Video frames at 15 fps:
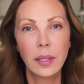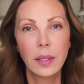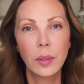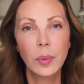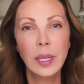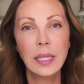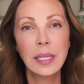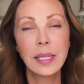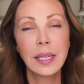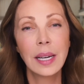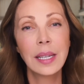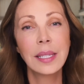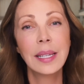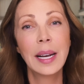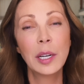We
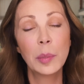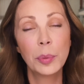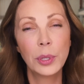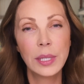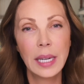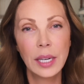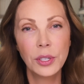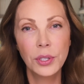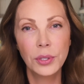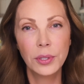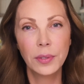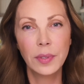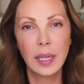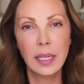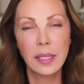discussed how to protect your
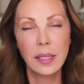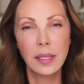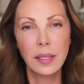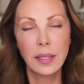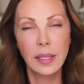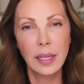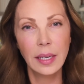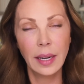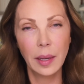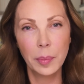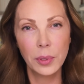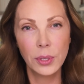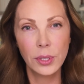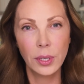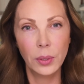devices in
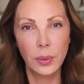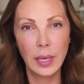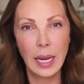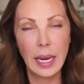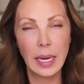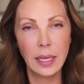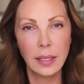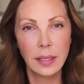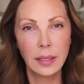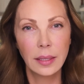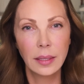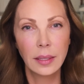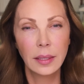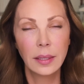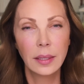episode 8.
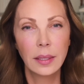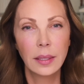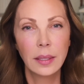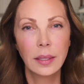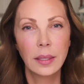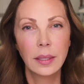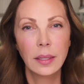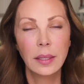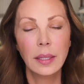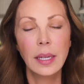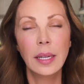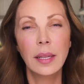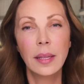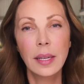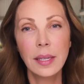
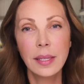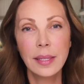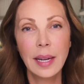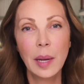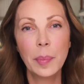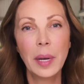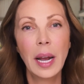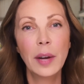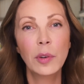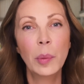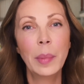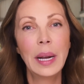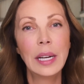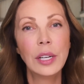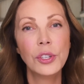In this step, I
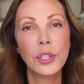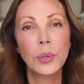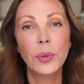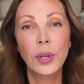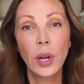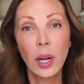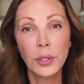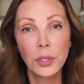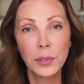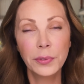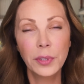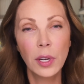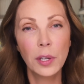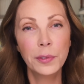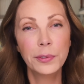remind you not to
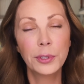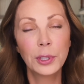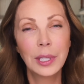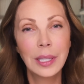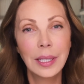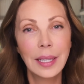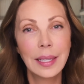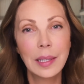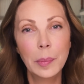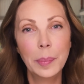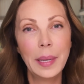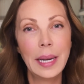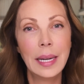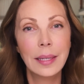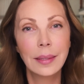fall for
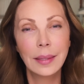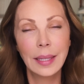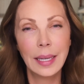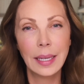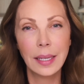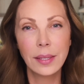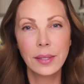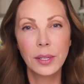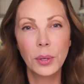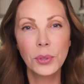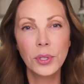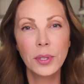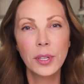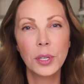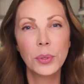clickbait links.
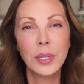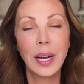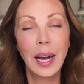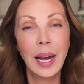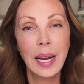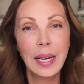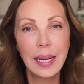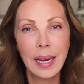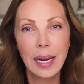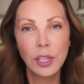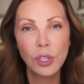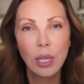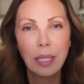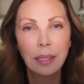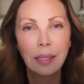Those are those
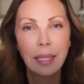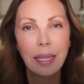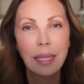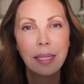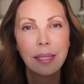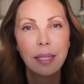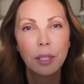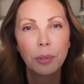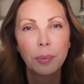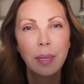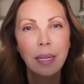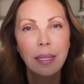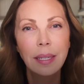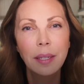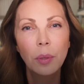eye-catching links that are
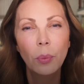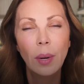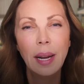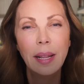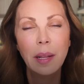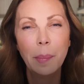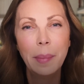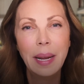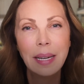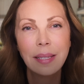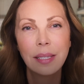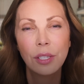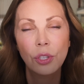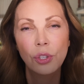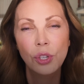written in a way that makes
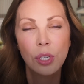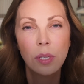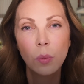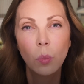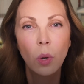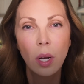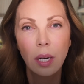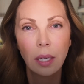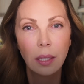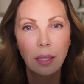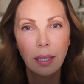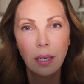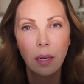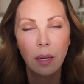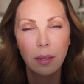us just want to
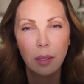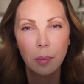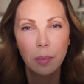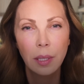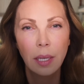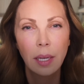click on them.